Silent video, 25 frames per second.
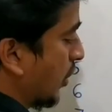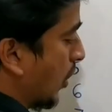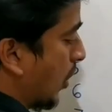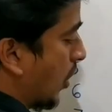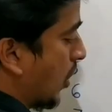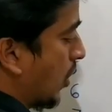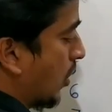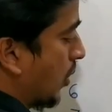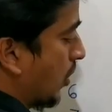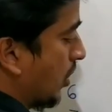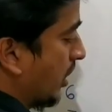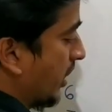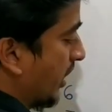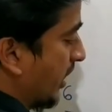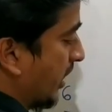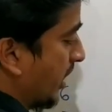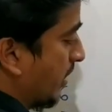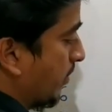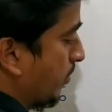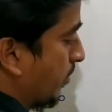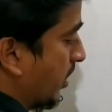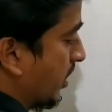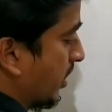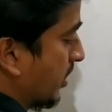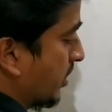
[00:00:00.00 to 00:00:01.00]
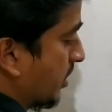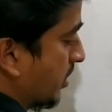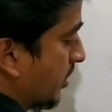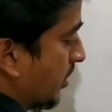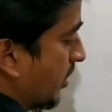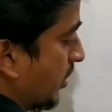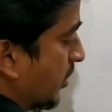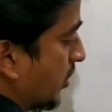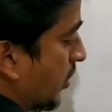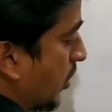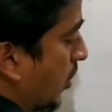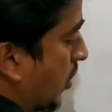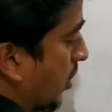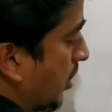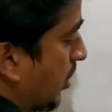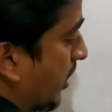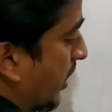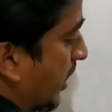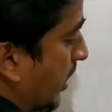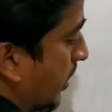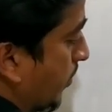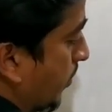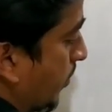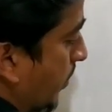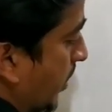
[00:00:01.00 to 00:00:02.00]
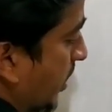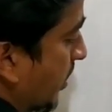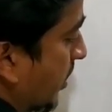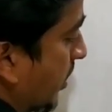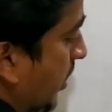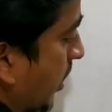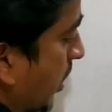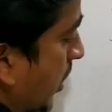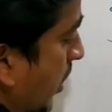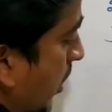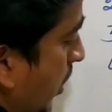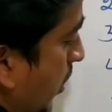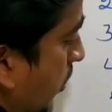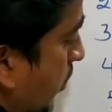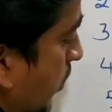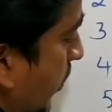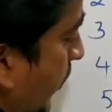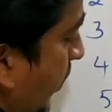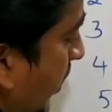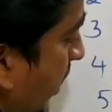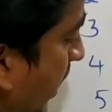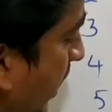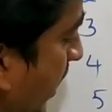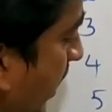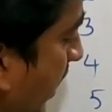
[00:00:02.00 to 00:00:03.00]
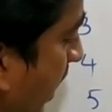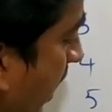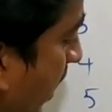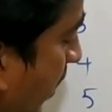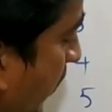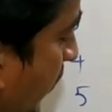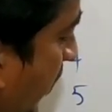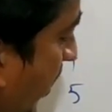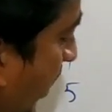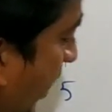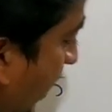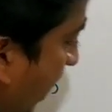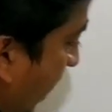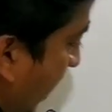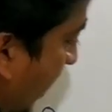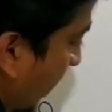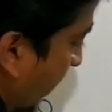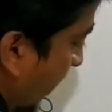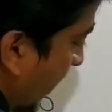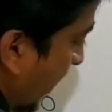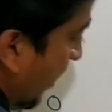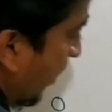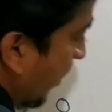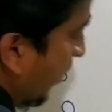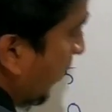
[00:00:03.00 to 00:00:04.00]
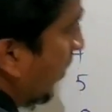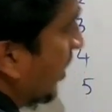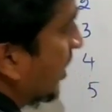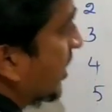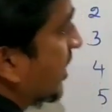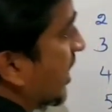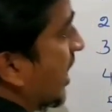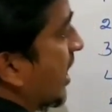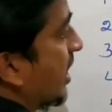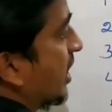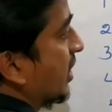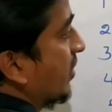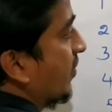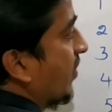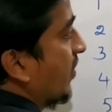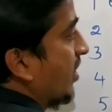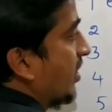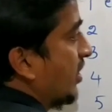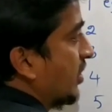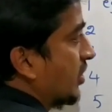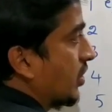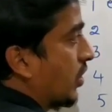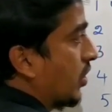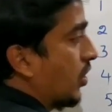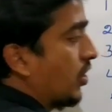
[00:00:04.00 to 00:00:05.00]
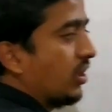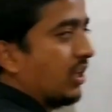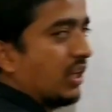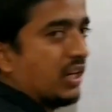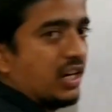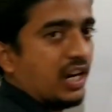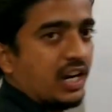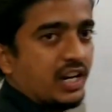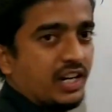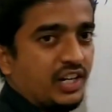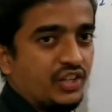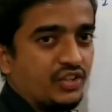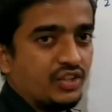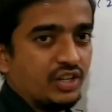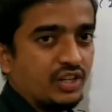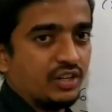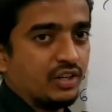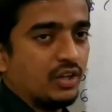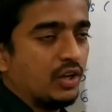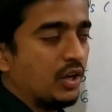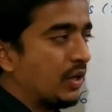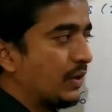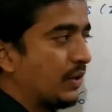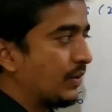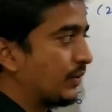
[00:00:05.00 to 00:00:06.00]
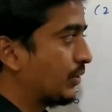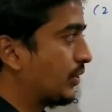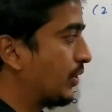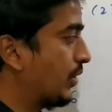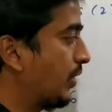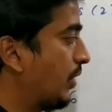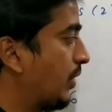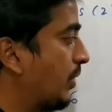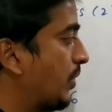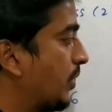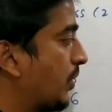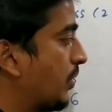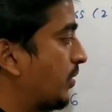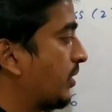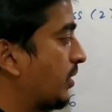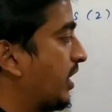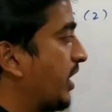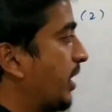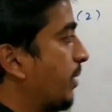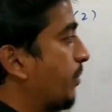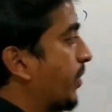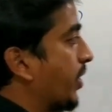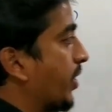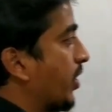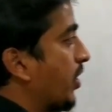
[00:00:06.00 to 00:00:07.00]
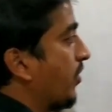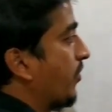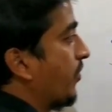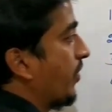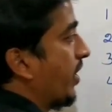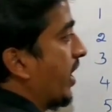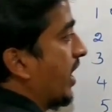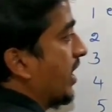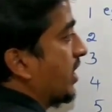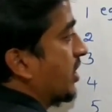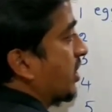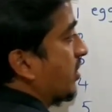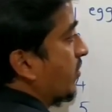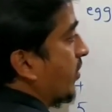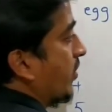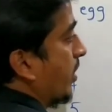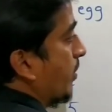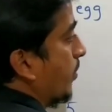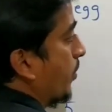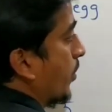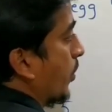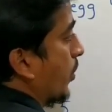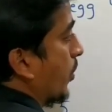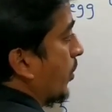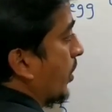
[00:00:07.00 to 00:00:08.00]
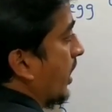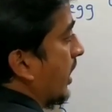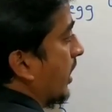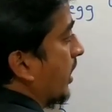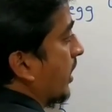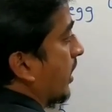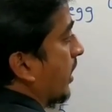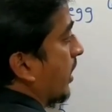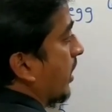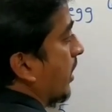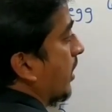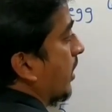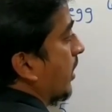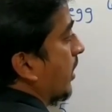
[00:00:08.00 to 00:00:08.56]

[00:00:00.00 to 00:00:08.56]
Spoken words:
all the numbers, so we can get 119 will satisfy all the condition. So the number of x were broken